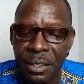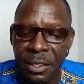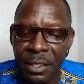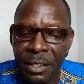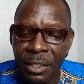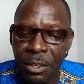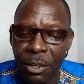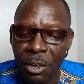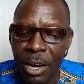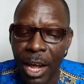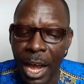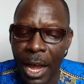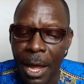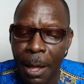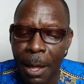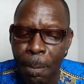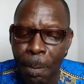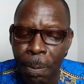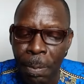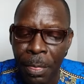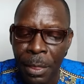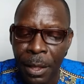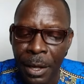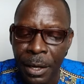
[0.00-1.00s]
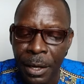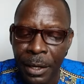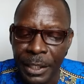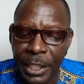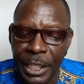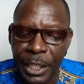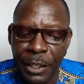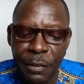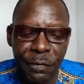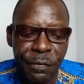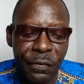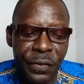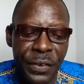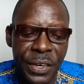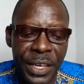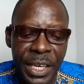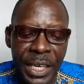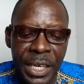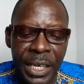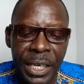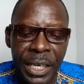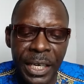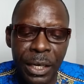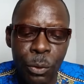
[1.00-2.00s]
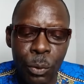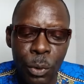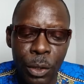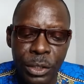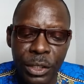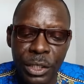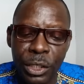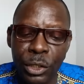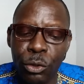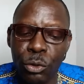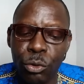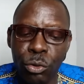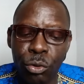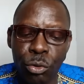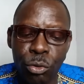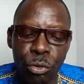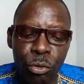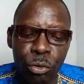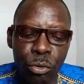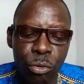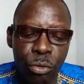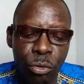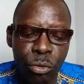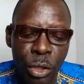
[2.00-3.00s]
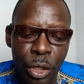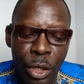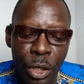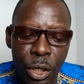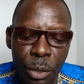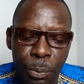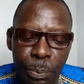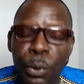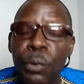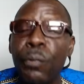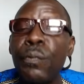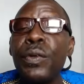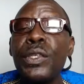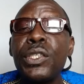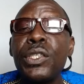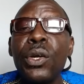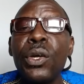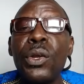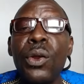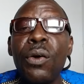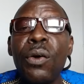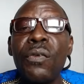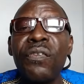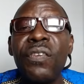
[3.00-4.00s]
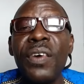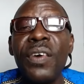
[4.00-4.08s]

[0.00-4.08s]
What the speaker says: all right? DFRI was into provision of